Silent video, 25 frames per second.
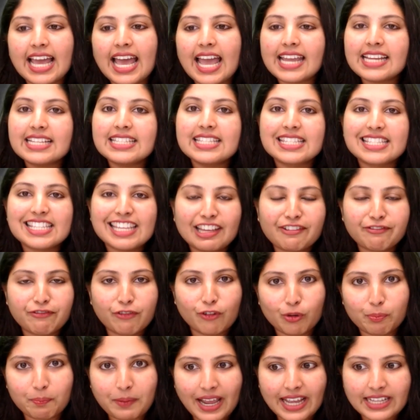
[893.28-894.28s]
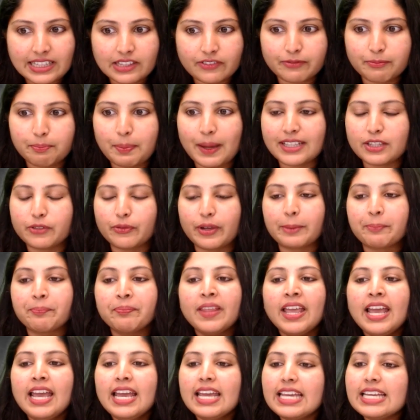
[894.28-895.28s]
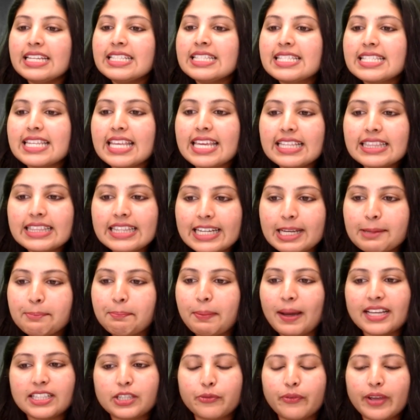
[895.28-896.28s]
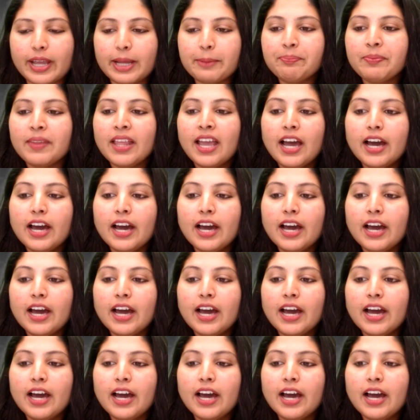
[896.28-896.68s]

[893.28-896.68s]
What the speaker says: and C4 pathway. In C3 pathway,